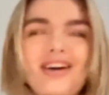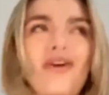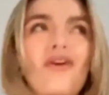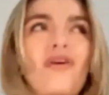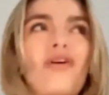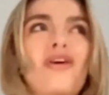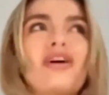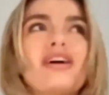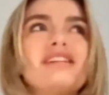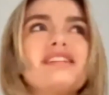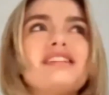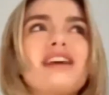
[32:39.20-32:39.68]

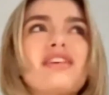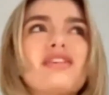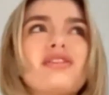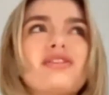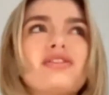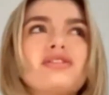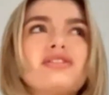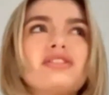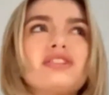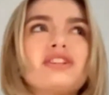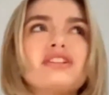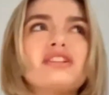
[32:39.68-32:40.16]
Or
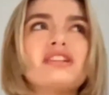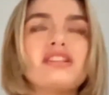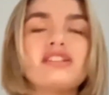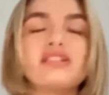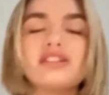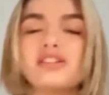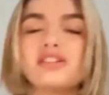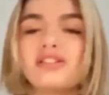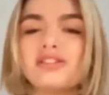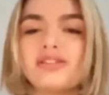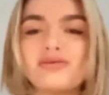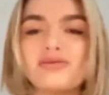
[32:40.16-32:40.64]
just
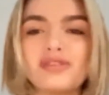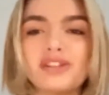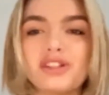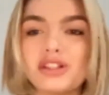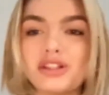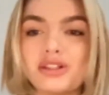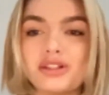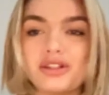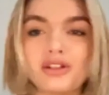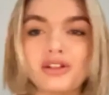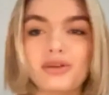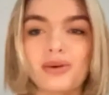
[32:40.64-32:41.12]
to
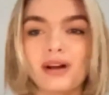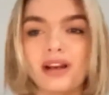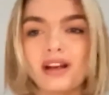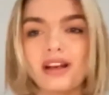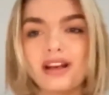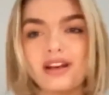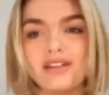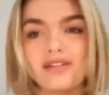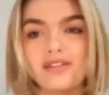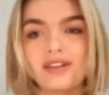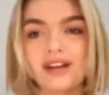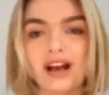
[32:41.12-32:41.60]
reduce the
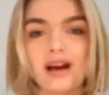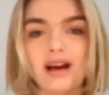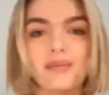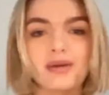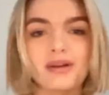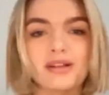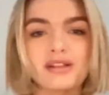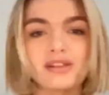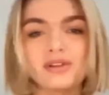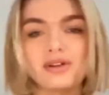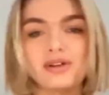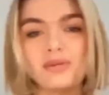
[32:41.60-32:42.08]
quality of the
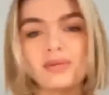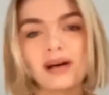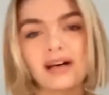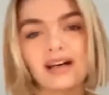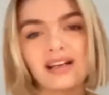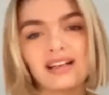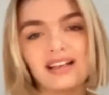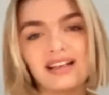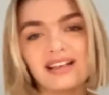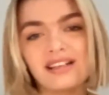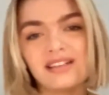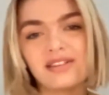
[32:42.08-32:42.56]
camera so
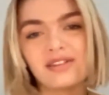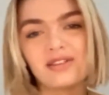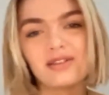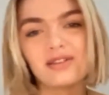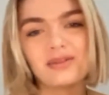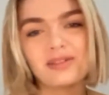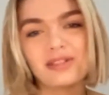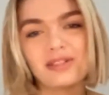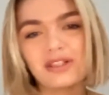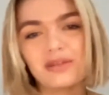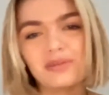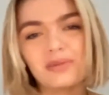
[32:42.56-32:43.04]
badly,
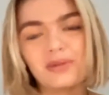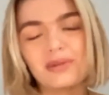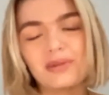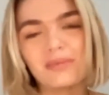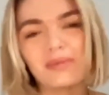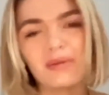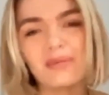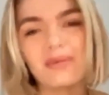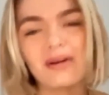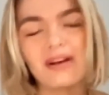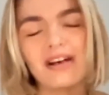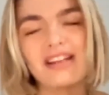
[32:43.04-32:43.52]
so it just
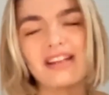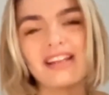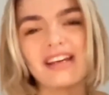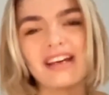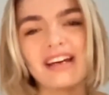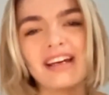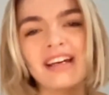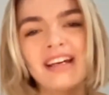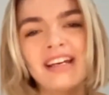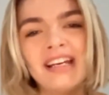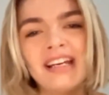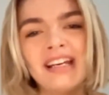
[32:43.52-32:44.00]
wouldn't be worth
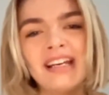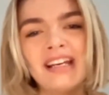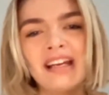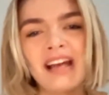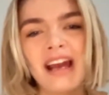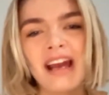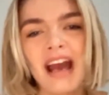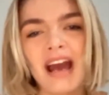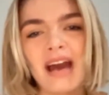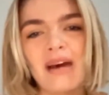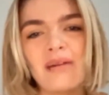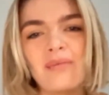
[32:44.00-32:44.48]
it.
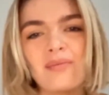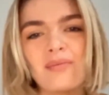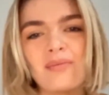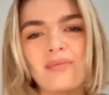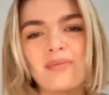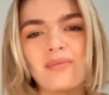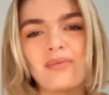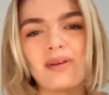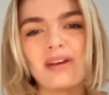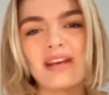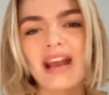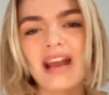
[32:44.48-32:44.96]

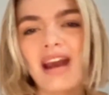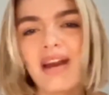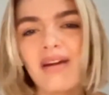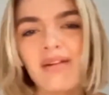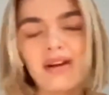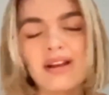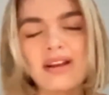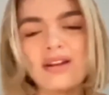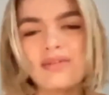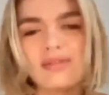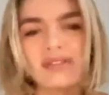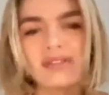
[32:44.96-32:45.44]
But yeah,
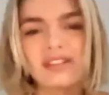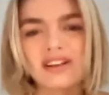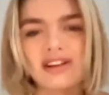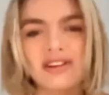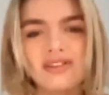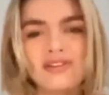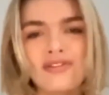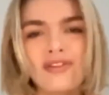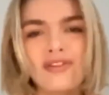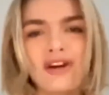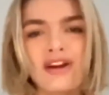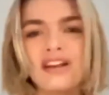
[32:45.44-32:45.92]
and it was
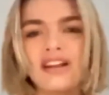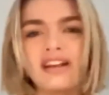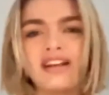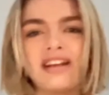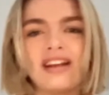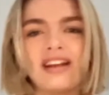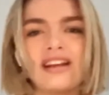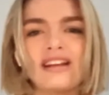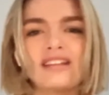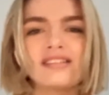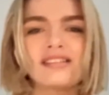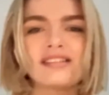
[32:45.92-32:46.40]
good fun,
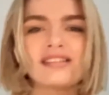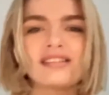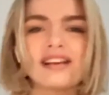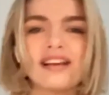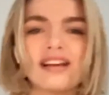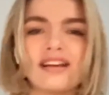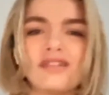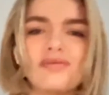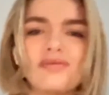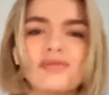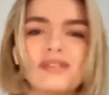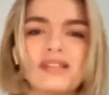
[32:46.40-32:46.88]
and
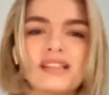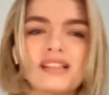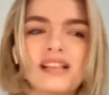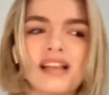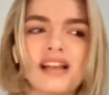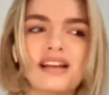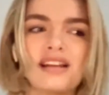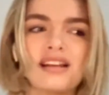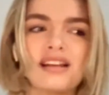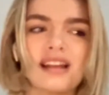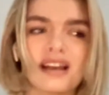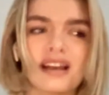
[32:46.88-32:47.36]
it was
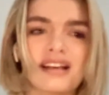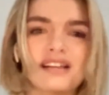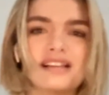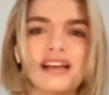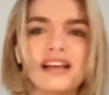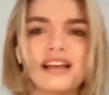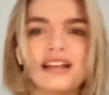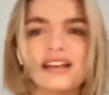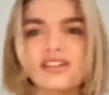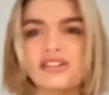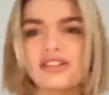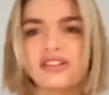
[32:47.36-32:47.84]
not, like I
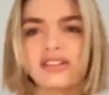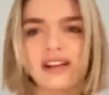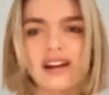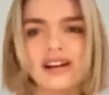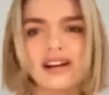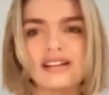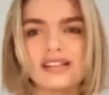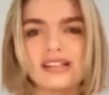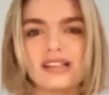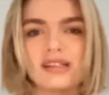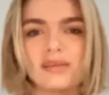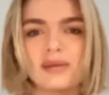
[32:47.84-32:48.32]
say, just
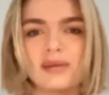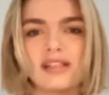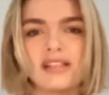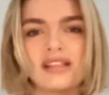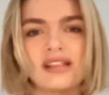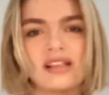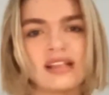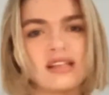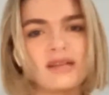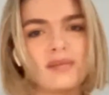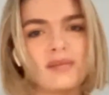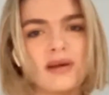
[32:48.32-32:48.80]
nice to speak
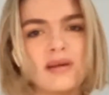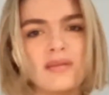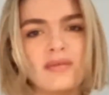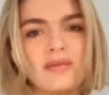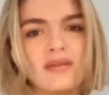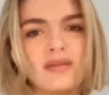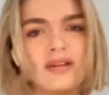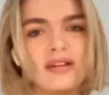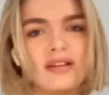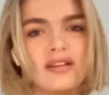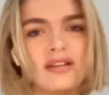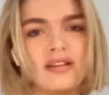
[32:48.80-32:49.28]
to these
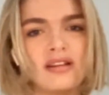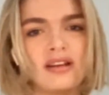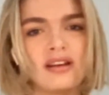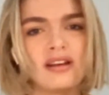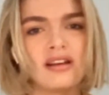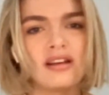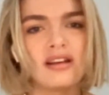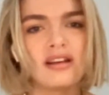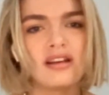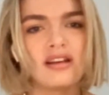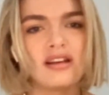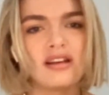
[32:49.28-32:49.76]
people and
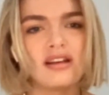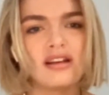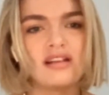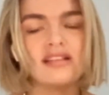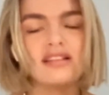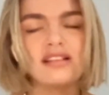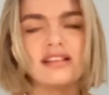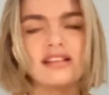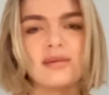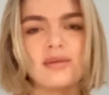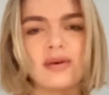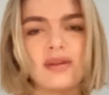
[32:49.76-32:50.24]

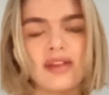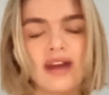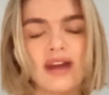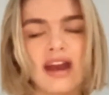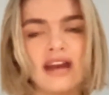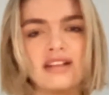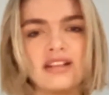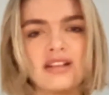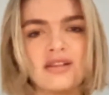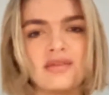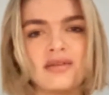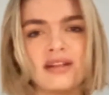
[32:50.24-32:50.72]
see what
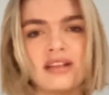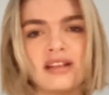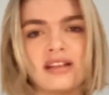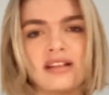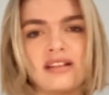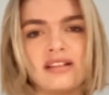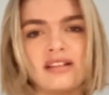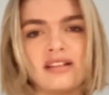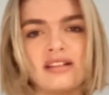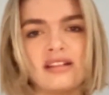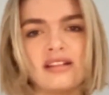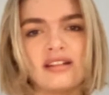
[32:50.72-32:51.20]
they're
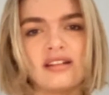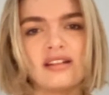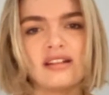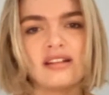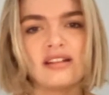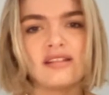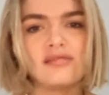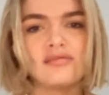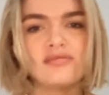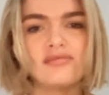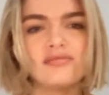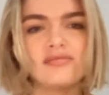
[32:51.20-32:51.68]
doing, and